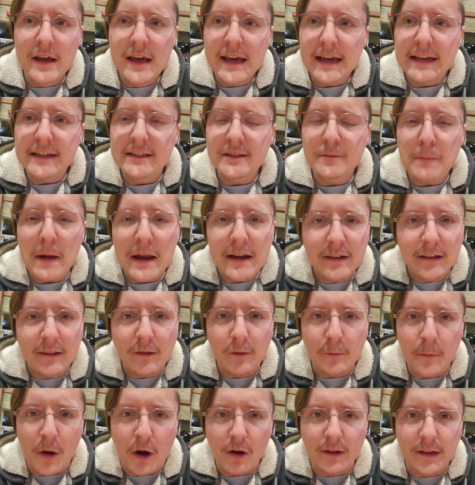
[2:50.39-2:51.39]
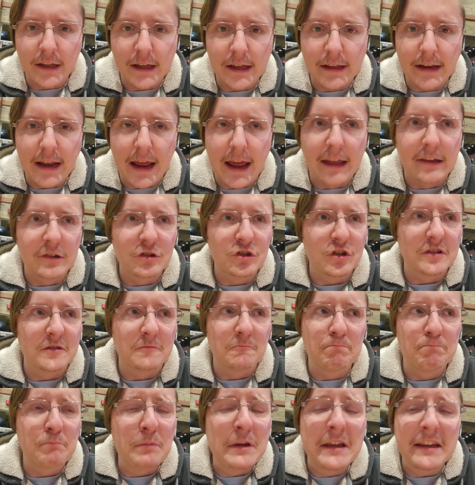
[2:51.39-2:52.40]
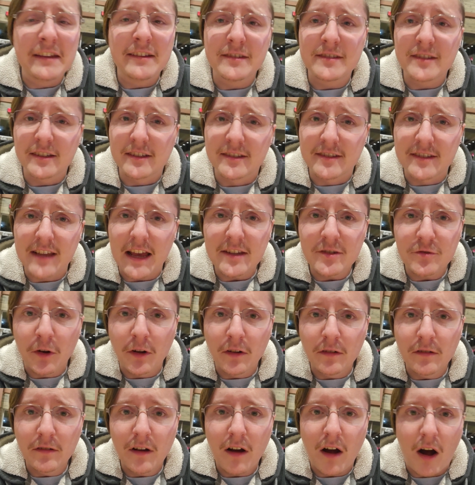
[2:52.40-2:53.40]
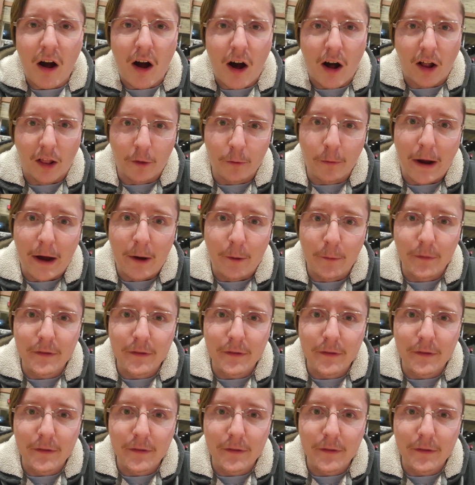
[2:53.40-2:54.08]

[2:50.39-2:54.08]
expanding their market, and just being successful all around.